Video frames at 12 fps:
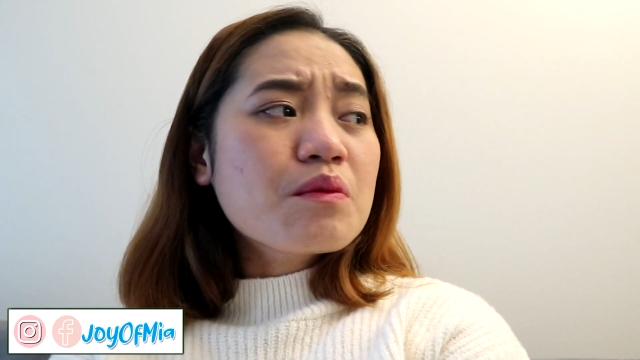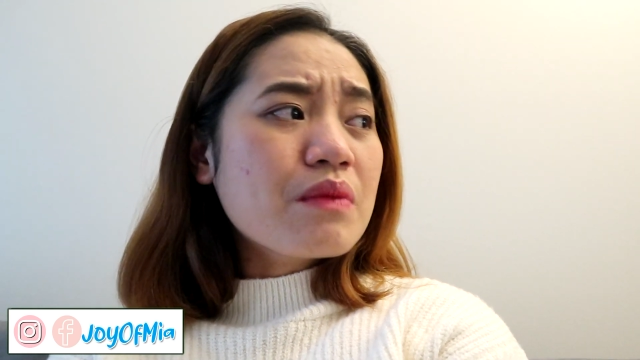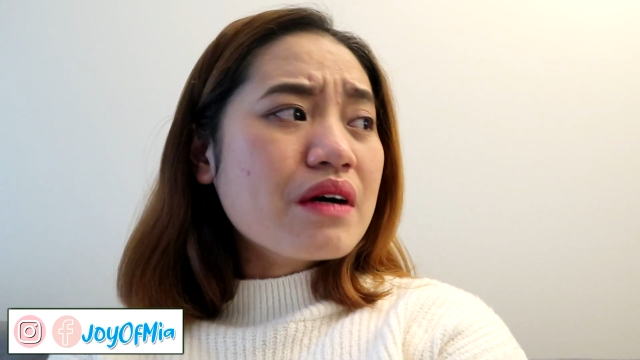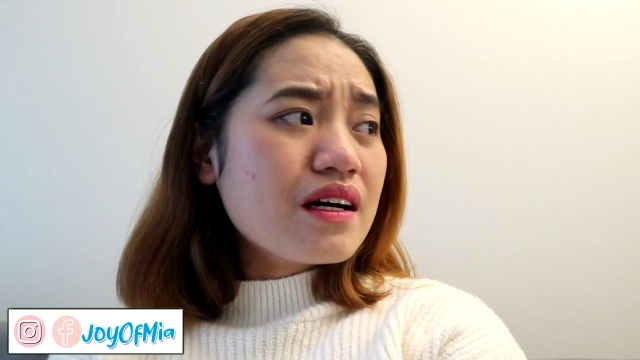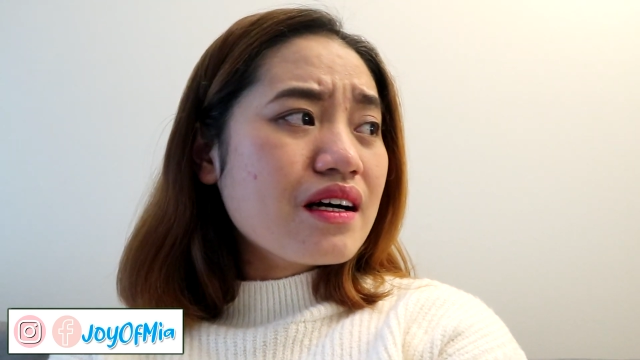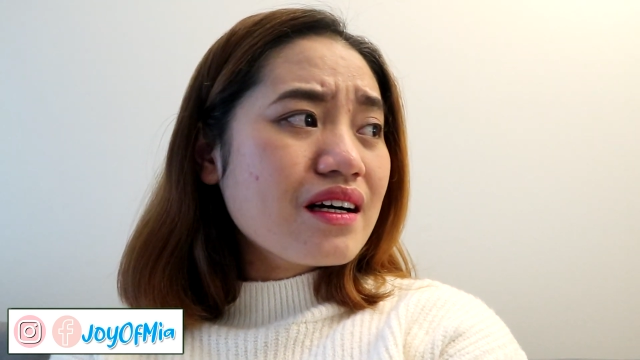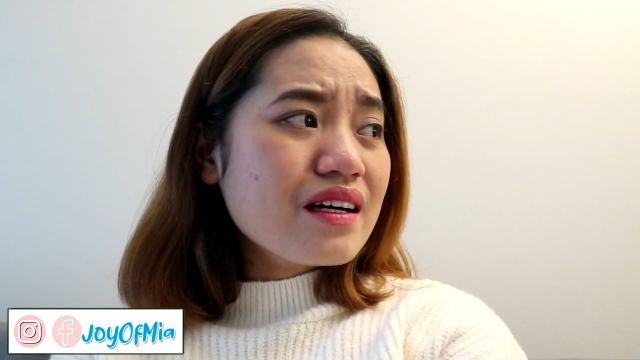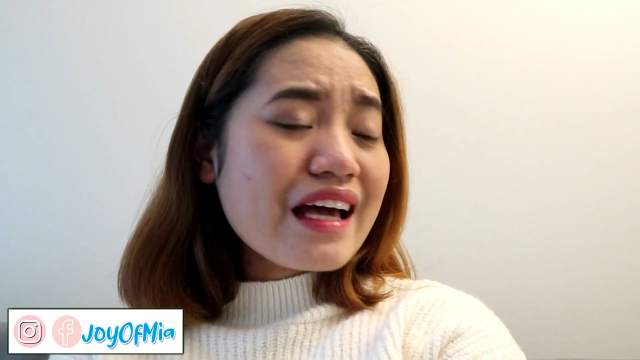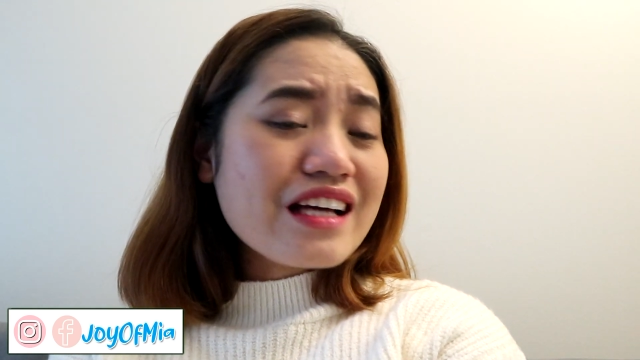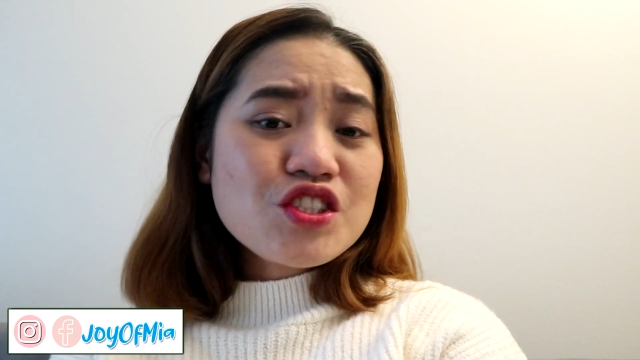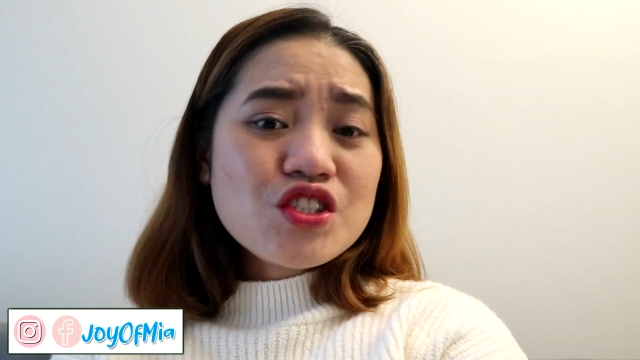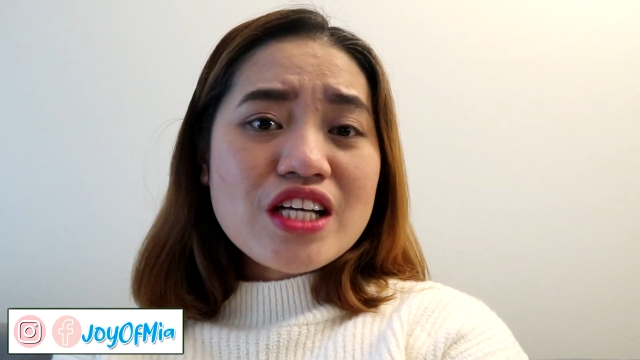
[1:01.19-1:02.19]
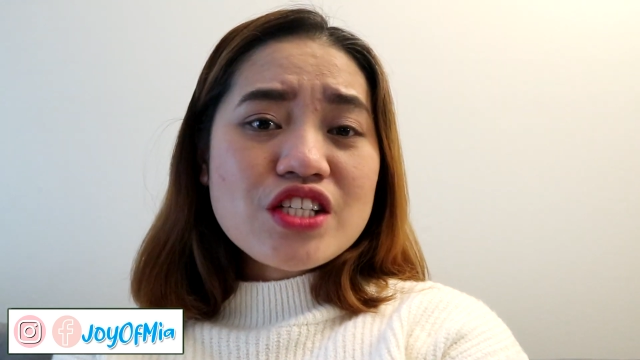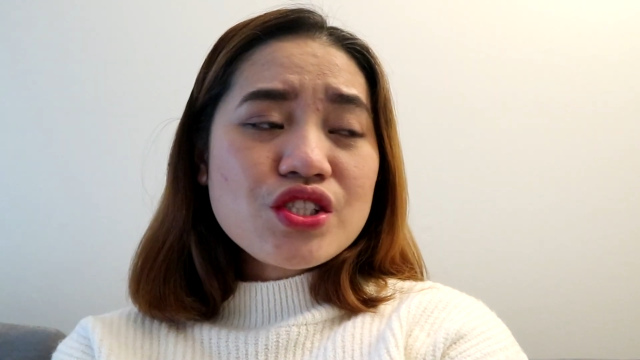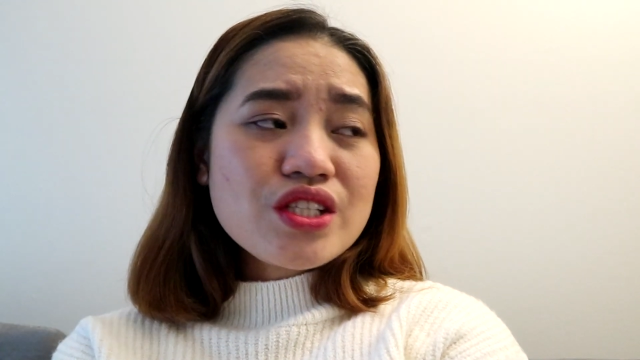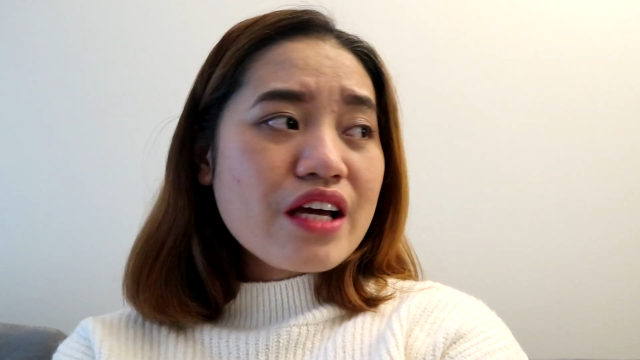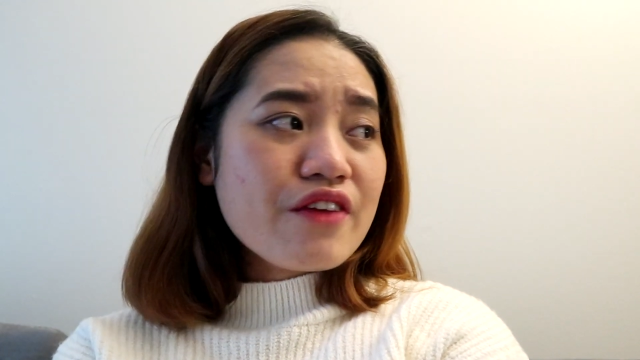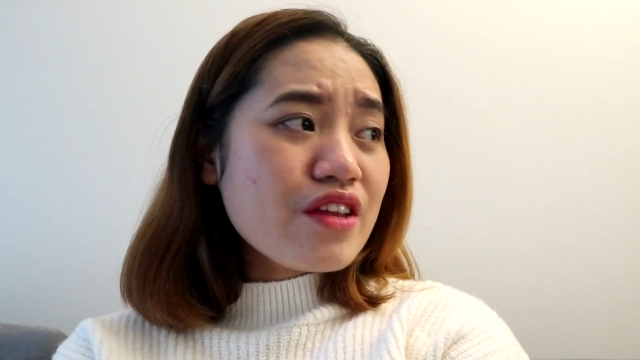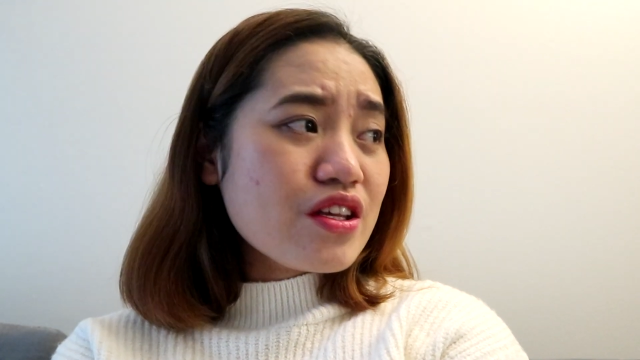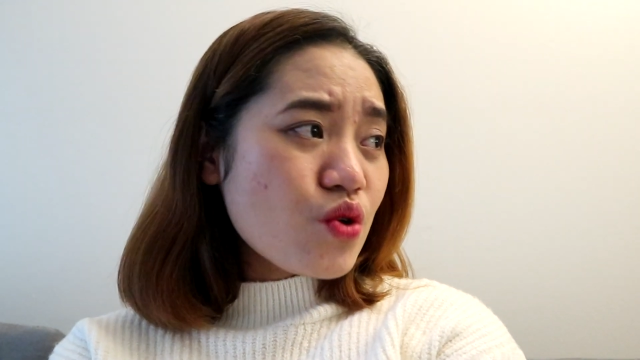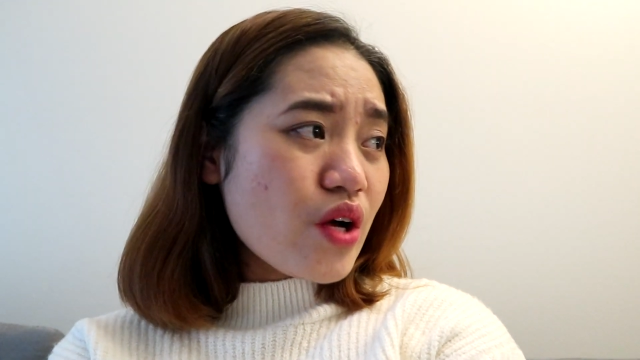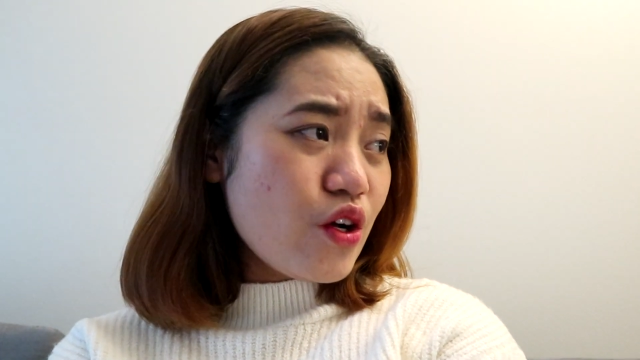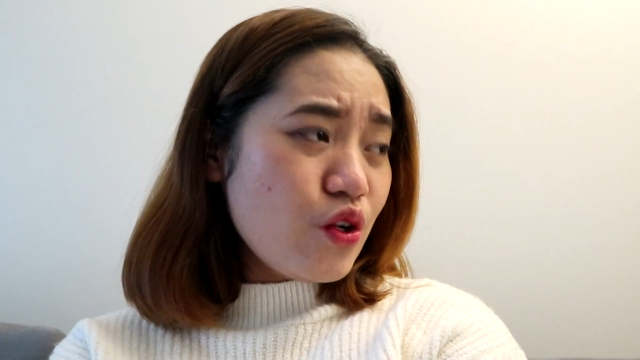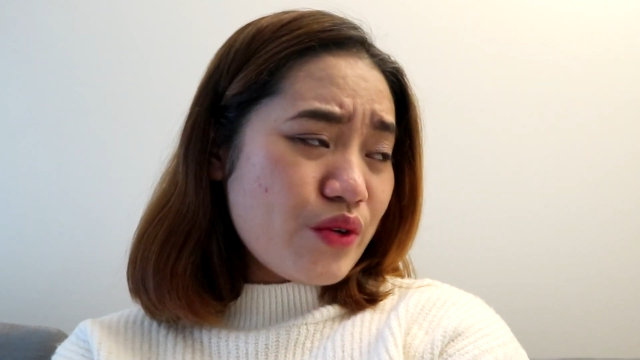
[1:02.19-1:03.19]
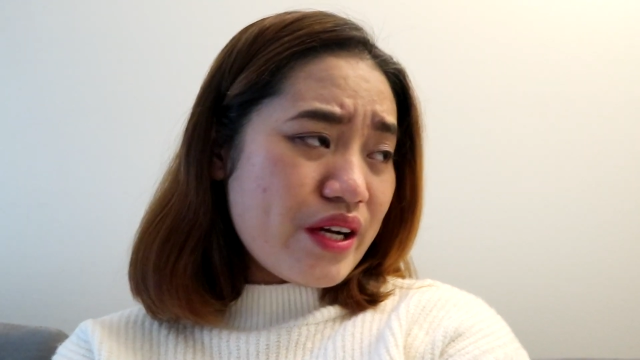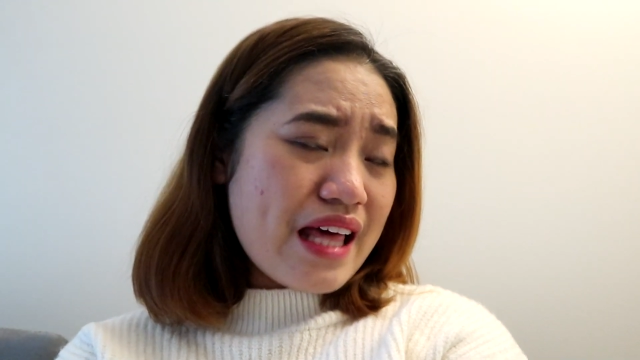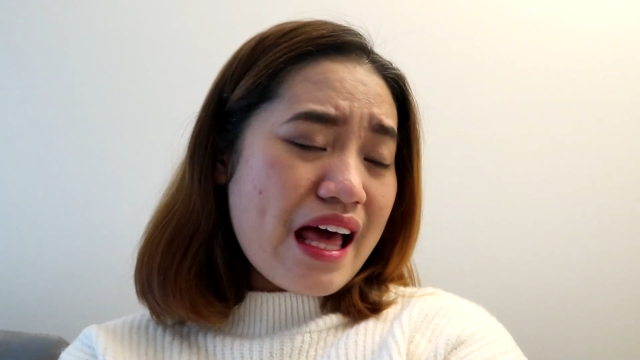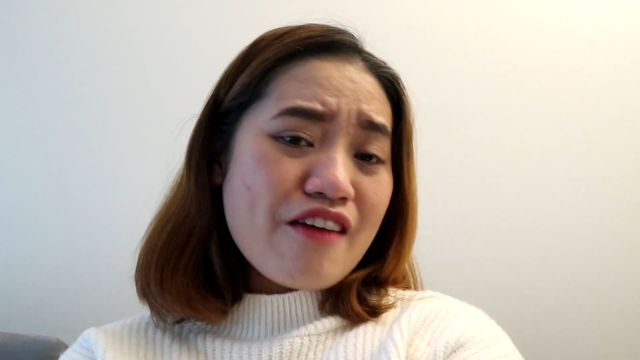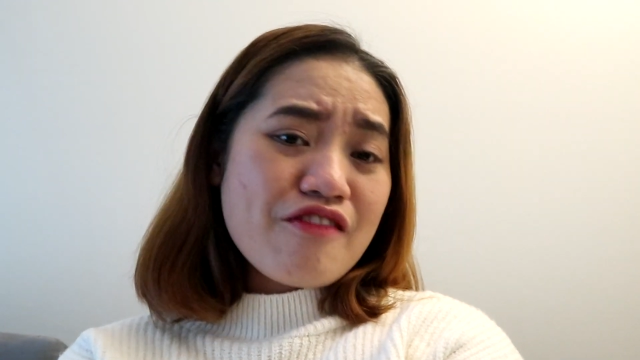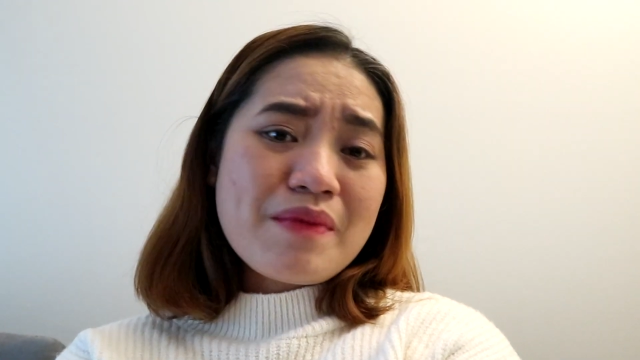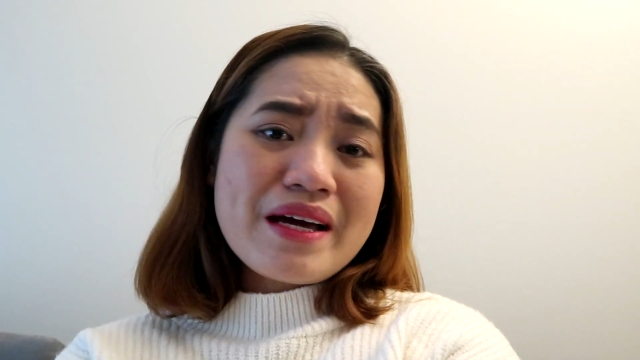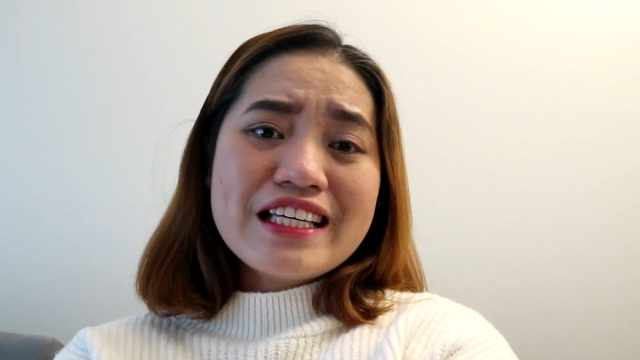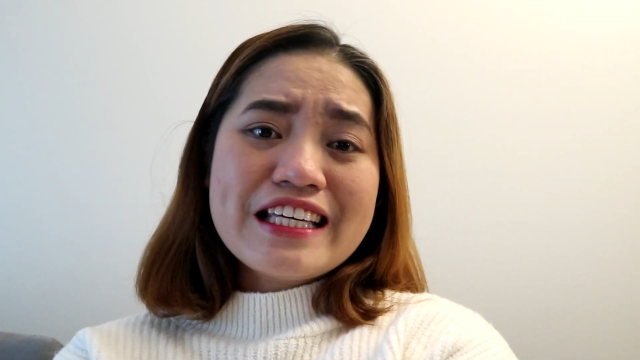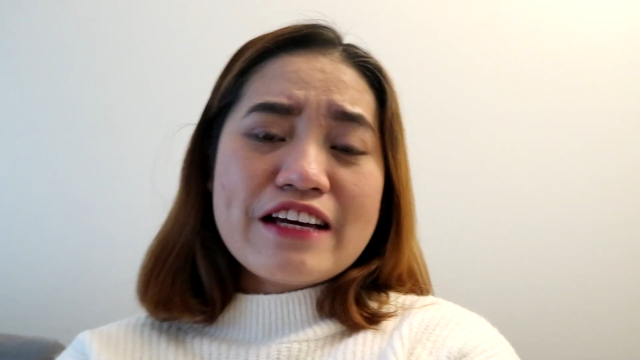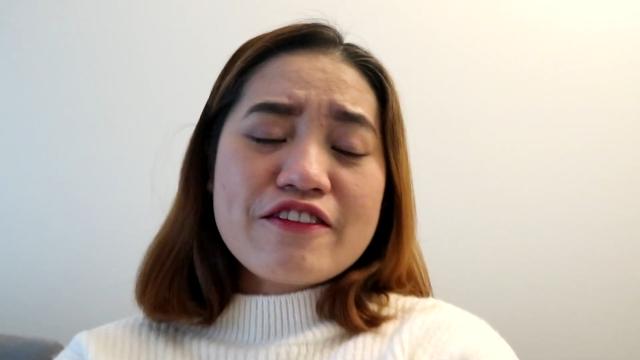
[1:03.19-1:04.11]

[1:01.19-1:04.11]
Mag-exchange gift. So, I already have my